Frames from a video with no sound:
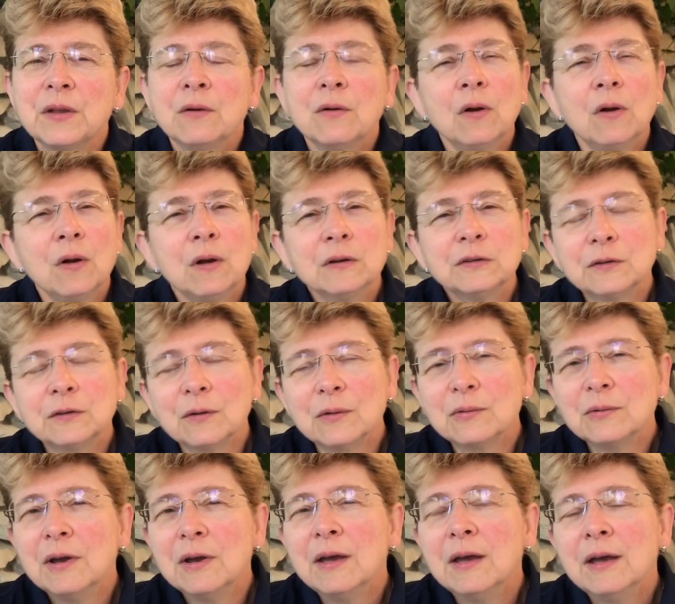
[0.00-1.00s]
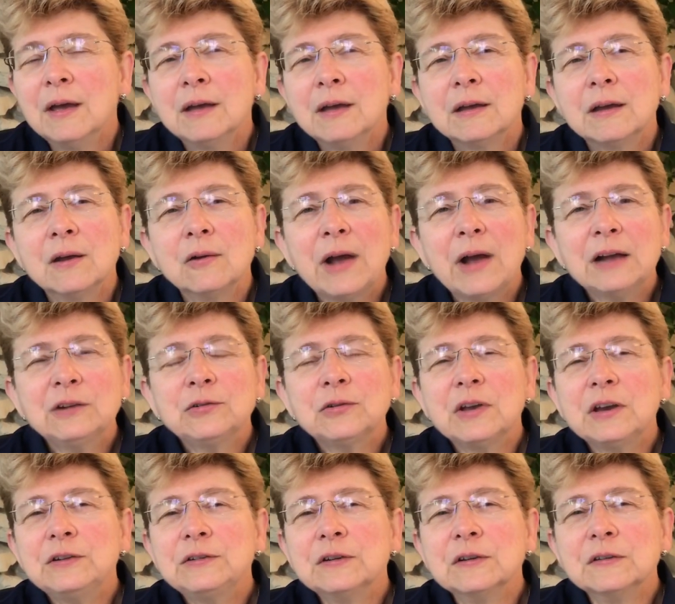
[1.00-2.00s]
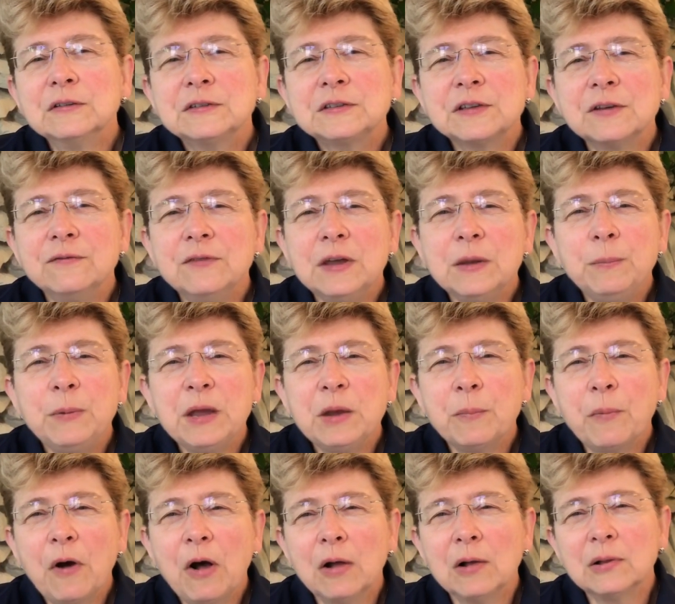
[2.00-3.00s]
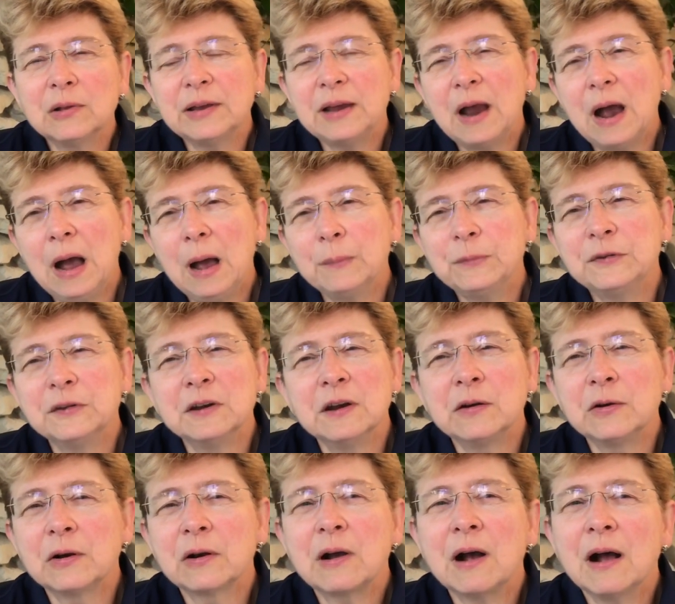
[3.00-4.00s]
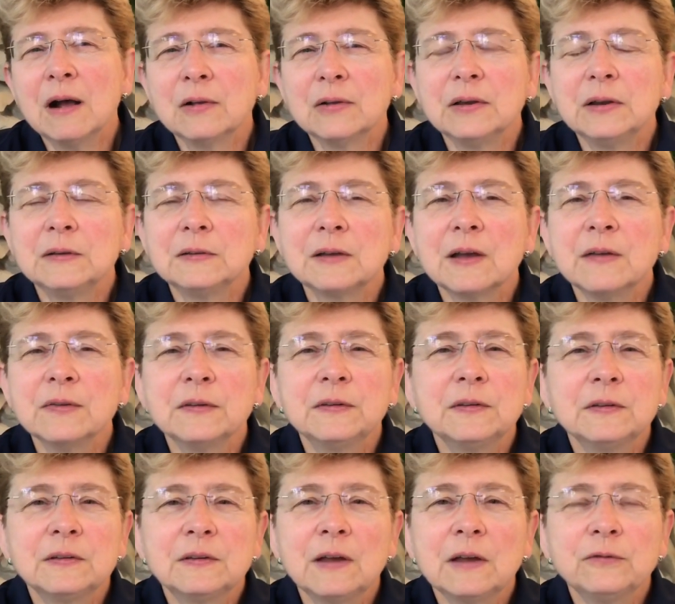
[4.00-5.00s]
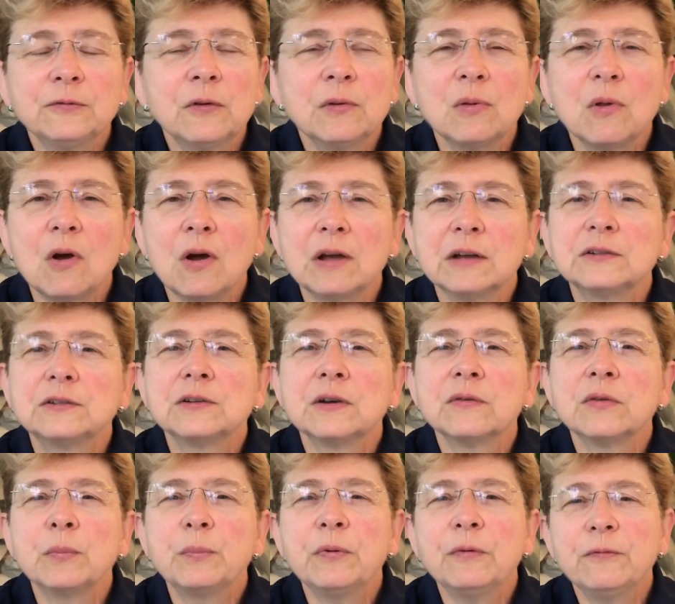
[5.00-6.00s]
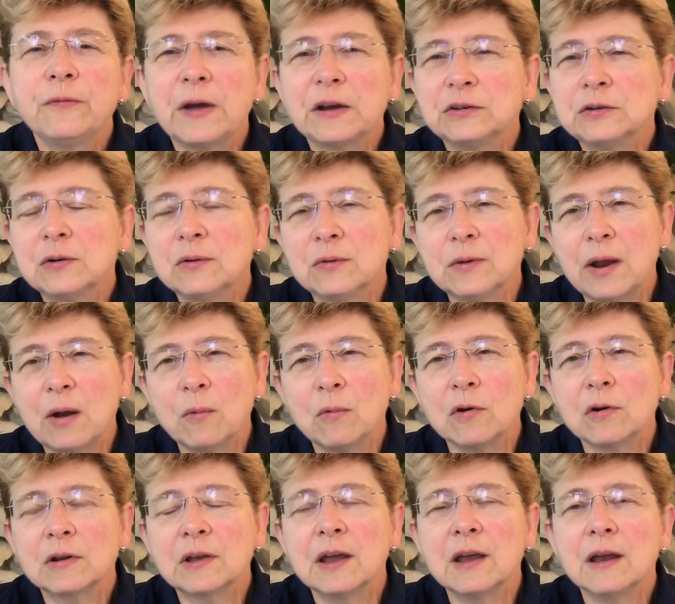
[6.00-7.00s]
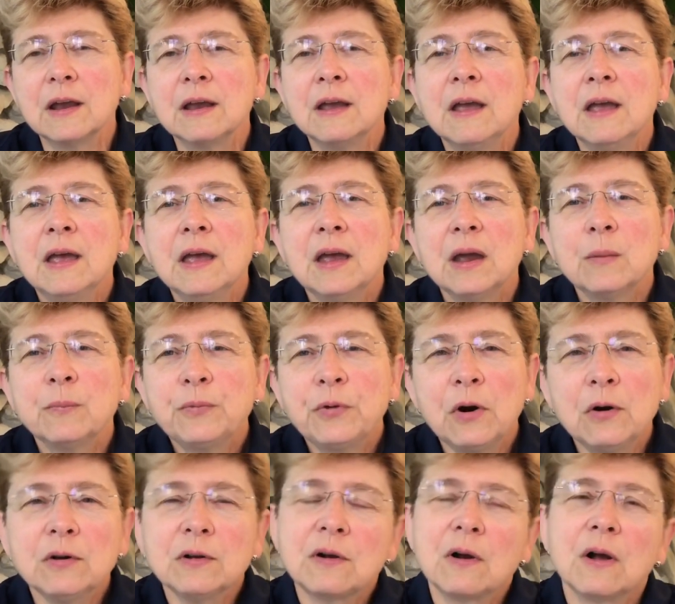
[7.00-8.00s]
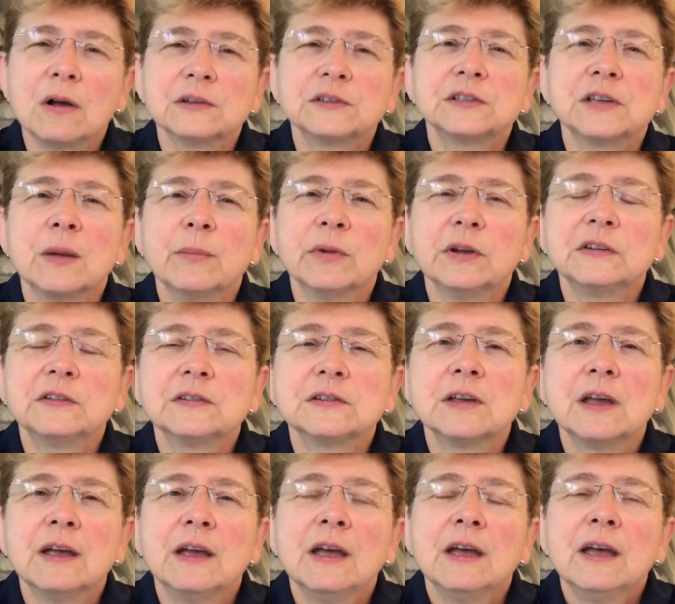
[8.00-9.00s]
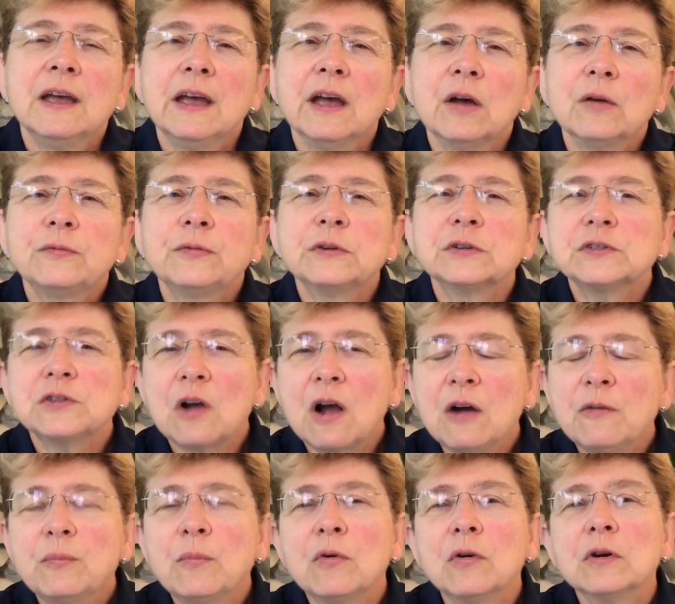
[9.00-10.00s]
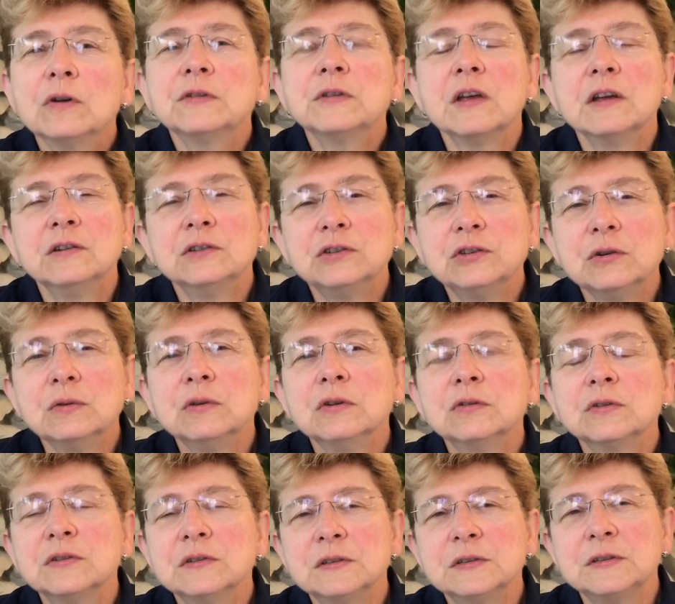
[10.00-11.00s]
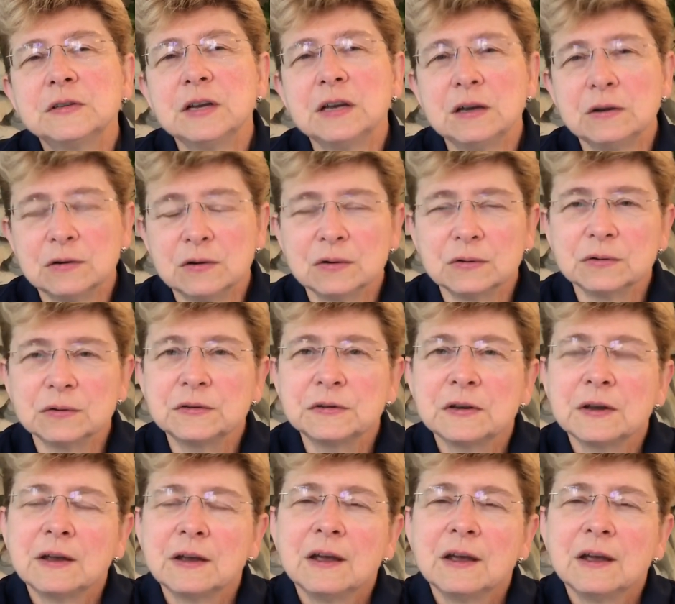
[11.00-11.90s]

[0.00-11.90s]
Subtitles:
Also, congratulations to VP Paula Lee Hobson and her colleagues on the successful launch of the professional networking and protocol summits held for sophomores and juniors and seniors.